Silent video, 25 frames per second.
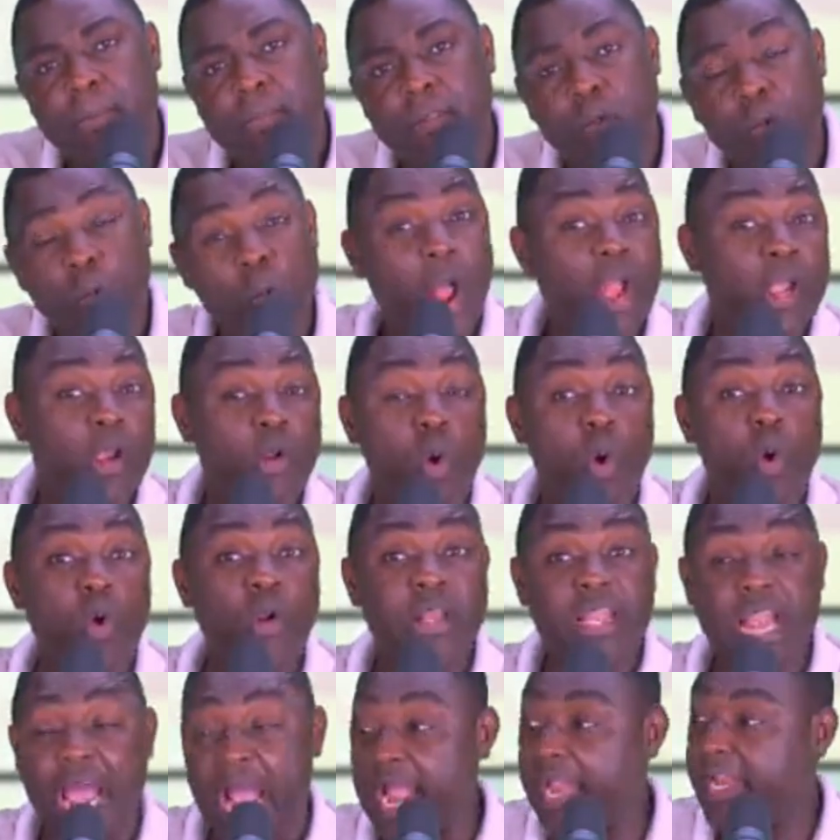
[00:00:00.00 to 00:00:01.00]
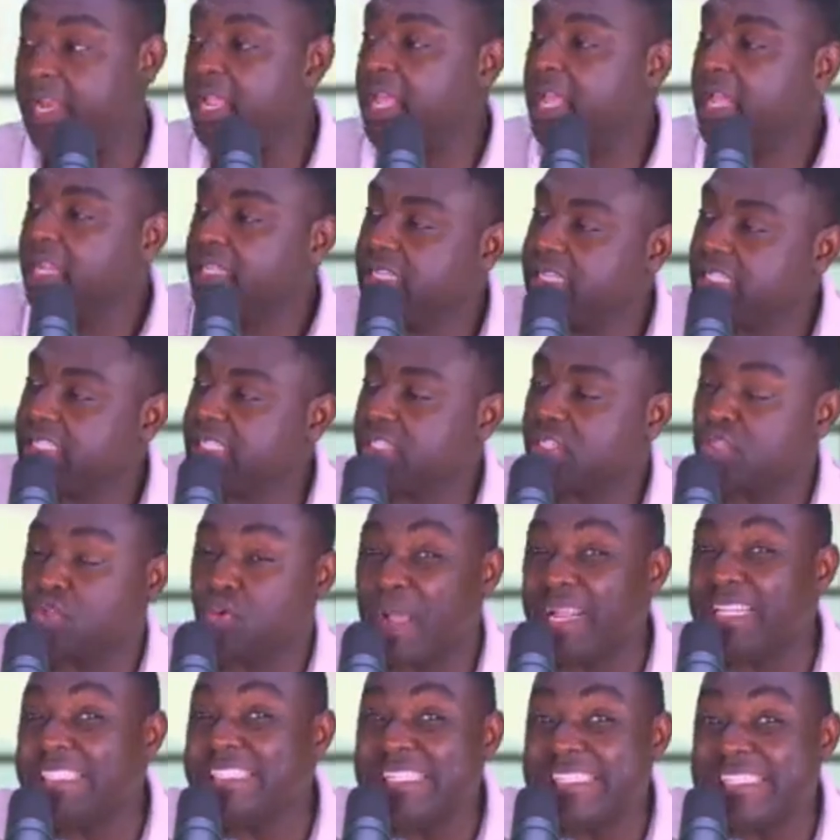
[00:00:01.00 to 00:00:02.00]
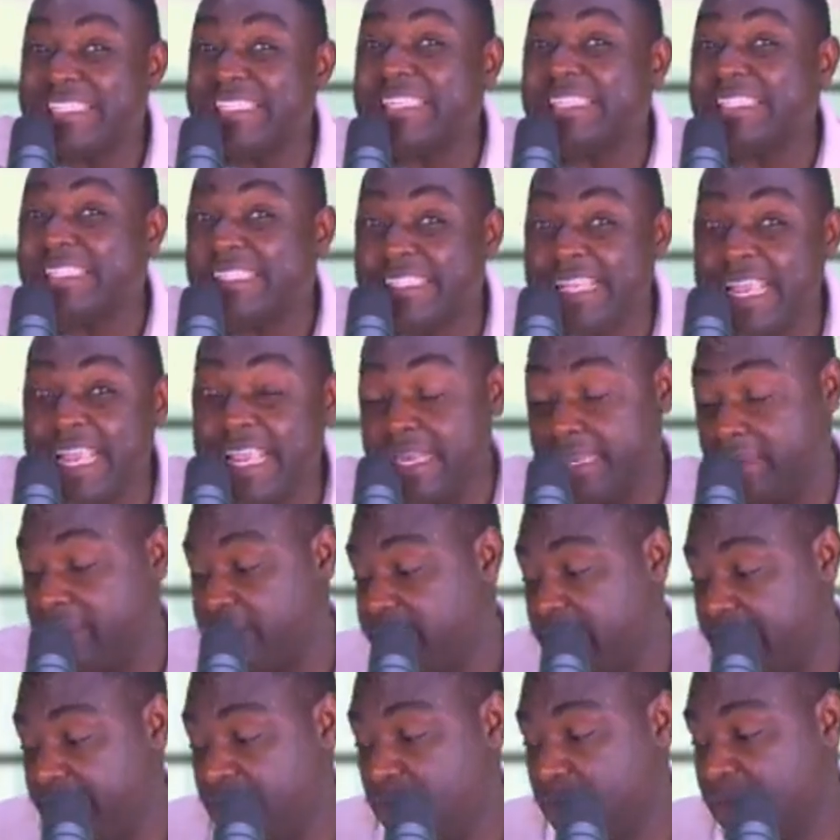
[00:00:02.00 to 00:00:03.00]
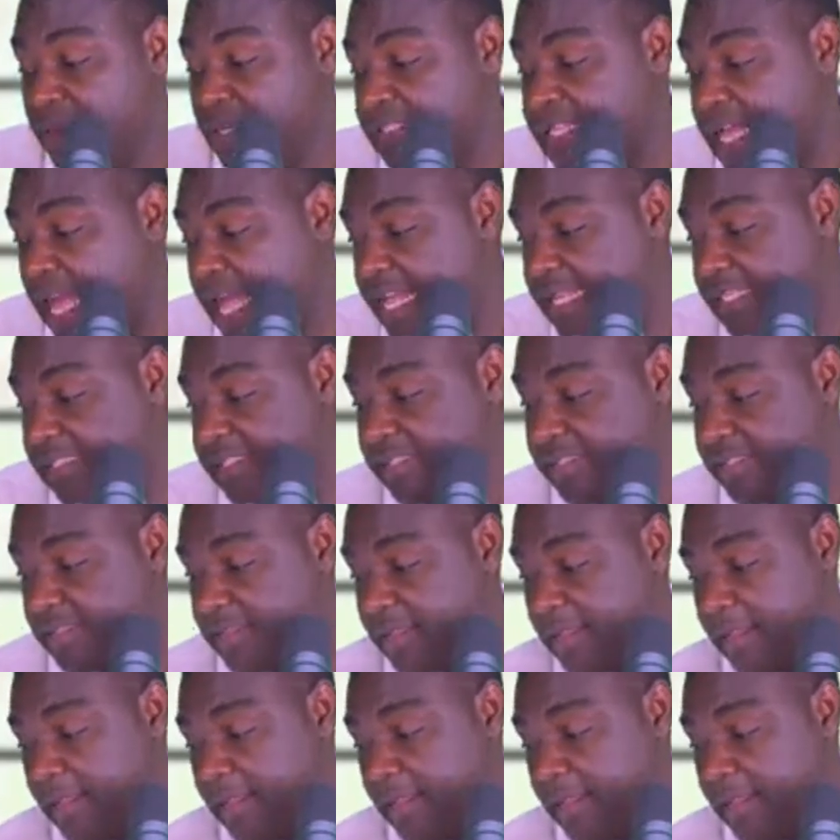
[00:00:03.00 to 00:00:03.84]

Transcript: 109. This is 2016. Thank you, Mr. S.